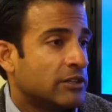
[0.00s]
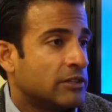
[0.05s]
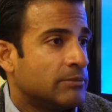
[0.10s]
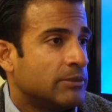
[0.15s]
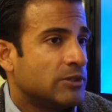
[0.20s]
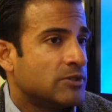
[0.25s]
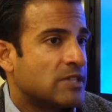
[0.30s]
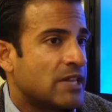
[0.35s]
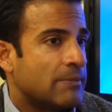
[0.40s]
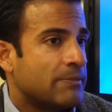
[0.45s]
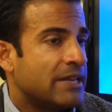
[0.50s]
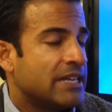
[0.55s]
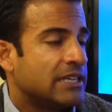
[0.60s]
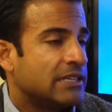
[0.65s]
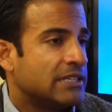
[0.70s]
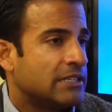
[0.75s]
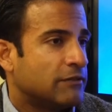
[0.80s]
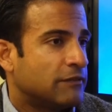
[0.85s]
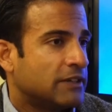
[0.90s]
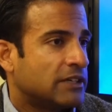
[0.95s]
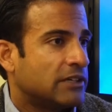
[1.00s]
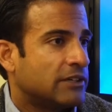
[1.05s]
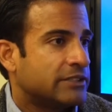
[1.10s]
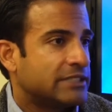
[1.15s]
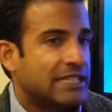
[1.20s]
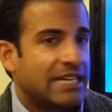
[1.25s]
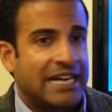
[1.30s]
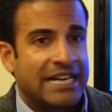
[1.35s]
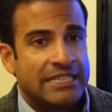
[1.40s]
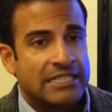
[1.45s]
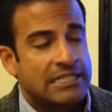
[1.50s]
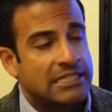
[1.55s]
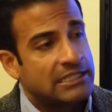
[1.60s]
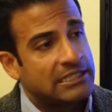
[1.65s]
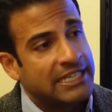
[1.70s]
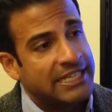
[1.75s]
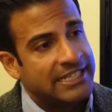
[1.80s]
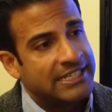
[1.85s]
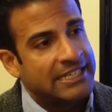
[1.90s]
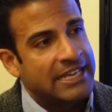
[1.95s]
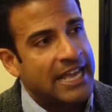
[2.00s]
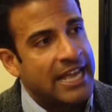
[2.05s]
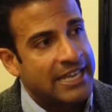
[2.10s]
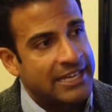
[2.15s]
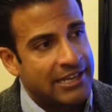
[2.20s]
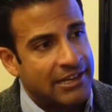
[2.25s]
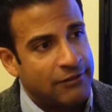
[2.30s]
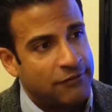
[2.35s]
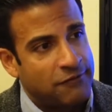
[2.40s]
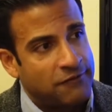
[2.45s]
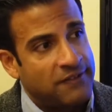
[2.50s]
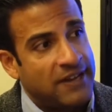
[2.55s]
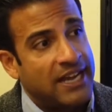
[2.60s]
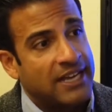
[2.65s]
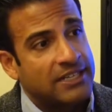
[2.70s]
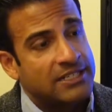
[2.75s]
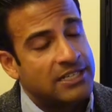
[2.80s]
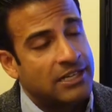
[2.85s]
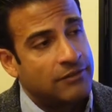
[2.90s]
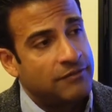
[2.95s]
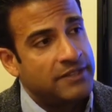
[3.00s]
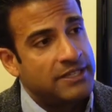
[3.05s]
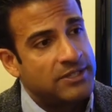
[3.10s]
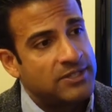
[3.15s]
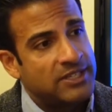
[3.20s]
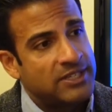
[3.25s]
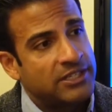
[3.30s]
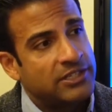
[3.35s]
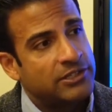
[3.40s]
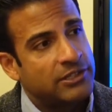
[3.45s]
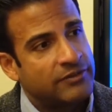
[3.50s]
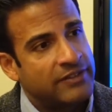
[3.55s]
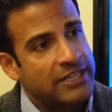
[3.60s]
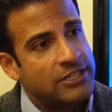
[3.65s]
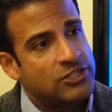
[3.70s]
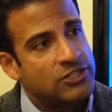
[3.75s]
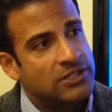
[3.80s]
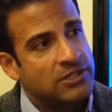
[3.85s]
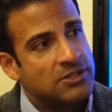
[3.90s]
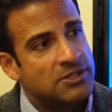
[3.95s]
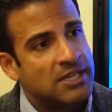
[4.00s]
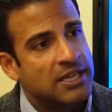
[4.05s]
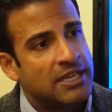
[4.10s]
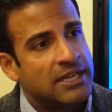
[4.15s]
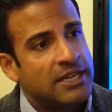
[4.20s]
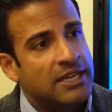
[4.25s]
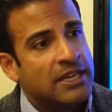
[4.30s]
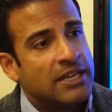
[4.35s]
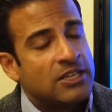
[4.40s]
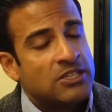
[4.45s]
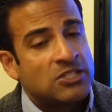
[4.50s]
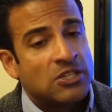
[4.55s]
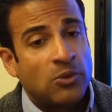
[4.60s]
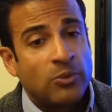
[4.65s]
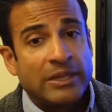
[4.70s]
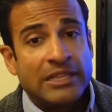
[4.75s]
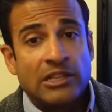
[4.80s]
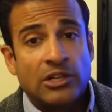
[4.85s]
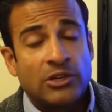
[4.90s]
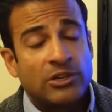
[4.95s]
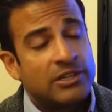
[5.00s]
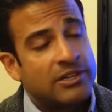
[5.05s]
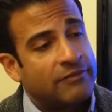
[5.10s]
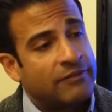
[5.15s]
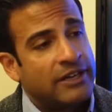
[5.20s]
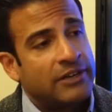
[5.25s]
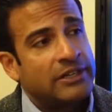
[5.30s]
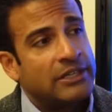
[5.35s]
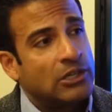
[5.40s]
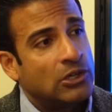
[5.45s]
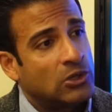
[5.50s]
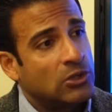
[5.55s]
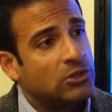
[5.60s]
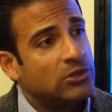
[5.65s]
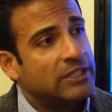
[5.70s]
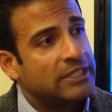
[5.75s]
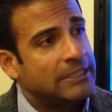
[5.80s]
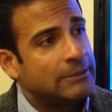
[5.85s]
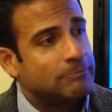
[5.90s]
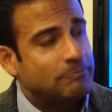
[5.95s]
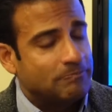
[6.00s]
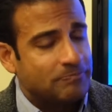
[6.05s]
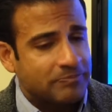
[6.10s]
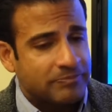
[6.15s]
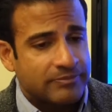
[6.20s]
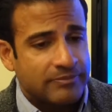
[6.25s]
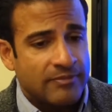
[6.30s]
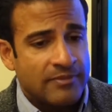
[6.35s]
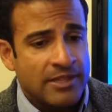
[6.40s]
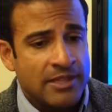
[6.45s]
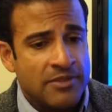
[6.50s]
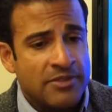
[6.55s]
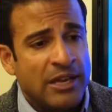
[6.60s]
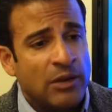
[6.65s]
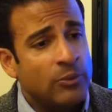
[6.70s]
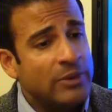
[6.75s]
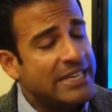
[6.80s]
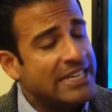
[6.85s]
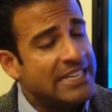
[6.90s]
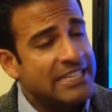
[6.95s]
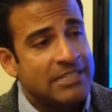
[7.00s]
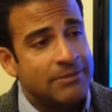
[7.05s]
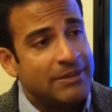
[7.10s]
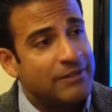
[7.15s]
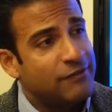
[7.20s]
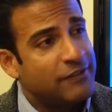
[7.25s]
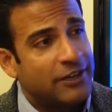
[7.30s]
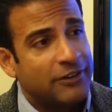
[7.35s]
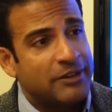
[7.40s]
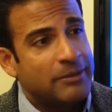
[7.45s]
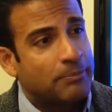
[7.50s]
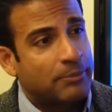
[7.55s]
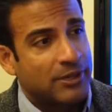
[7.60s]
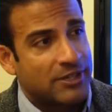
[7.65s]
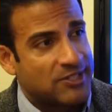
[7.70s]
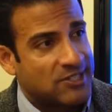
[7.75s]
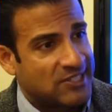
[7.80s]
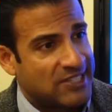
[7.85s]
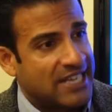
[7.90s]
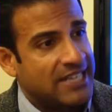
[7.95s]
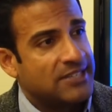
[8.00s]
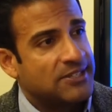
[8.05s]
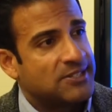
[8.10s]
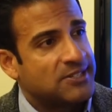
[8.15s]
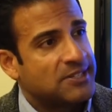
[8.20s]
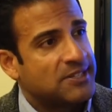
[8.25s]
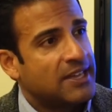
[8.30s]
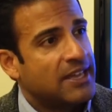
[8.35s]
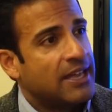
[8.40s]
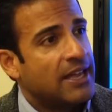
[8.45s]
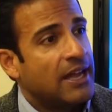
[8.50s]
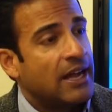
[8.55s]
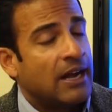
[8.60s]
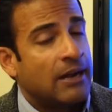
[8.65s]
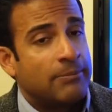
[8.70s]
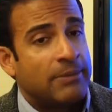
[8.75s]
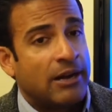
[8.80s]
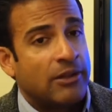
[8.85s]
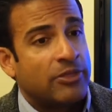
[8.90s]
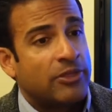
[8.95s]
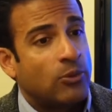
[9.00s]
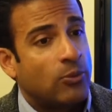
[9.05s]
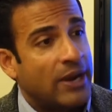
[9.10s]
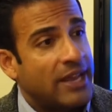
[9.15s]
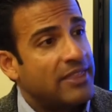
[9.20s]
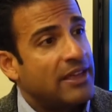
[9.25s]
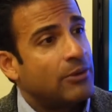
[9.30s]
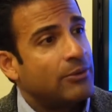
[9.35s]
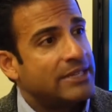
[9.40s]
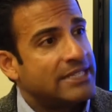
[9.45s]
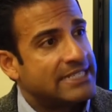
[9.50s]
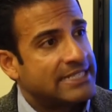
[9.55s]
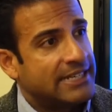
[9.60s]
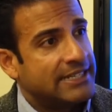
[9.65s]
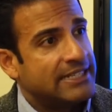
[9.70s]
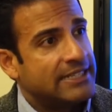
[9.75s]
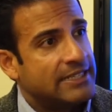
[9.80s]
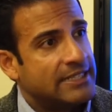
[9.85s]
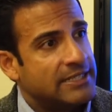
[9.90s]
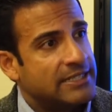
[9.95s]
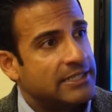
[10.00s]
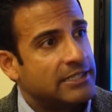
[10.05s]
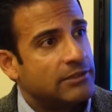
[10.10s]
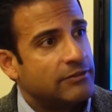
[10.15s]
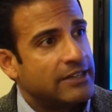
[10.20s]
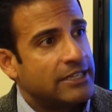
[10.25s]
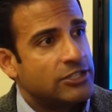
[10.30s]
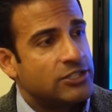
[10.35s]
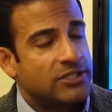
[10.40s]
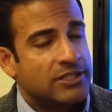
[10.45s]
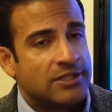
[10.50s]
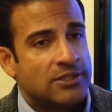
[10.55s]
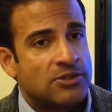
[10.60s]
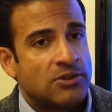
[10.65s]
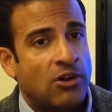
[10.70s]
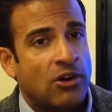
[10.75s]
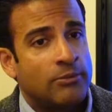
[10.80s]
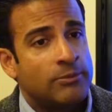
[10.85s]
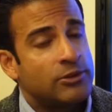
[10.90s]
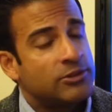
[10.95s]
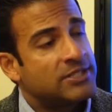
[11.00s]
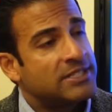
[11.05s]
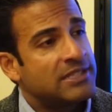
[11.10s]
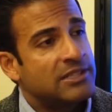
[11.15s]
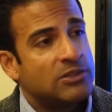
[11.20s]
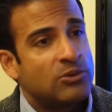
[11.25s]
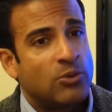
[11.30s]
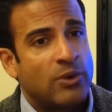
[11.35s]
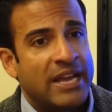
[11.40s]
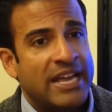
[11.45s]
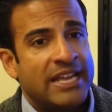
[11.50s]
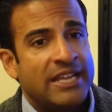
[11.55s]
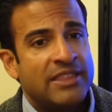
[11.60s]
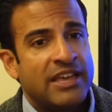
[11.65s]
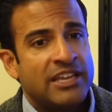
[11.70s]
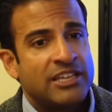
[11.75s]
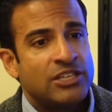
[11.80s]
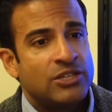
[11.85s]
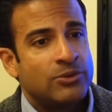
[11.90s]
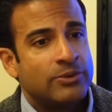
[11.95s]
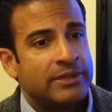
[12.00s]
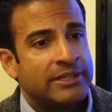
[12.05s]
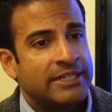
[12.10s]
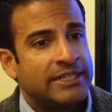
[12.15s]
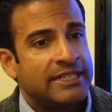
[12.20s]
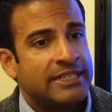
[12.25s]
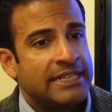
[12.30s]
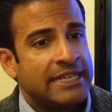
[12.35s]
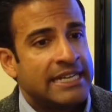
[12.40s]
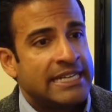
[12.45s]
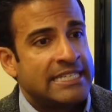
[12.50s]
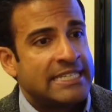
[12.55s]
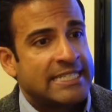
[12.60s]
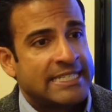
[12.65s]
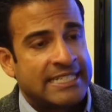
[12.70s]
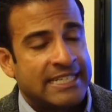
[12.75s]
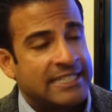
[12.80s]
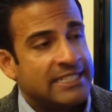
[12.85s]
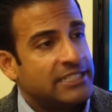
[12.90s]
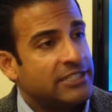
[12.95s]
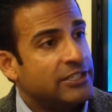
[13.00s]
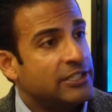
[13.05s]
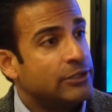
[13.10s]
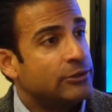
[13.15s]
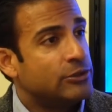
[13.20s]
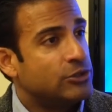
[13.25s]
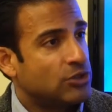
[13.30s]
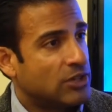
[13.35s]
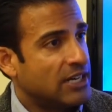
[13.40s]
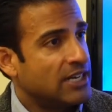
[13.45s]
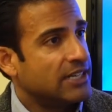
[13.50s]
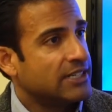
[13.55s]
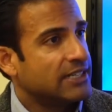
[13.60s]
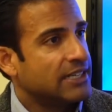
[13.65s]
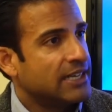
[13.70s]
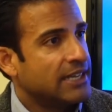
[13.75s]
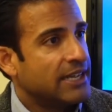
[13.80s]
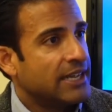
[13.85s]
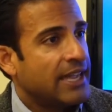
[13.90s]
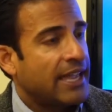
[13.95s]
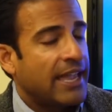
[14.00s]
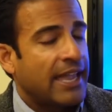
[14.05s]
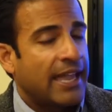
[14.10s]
variables that make it difficult to isolate an effect of these interventions. So we learned very early that we need to be very precise about the way that we study these interventions, almost in the way that you would study a new drug.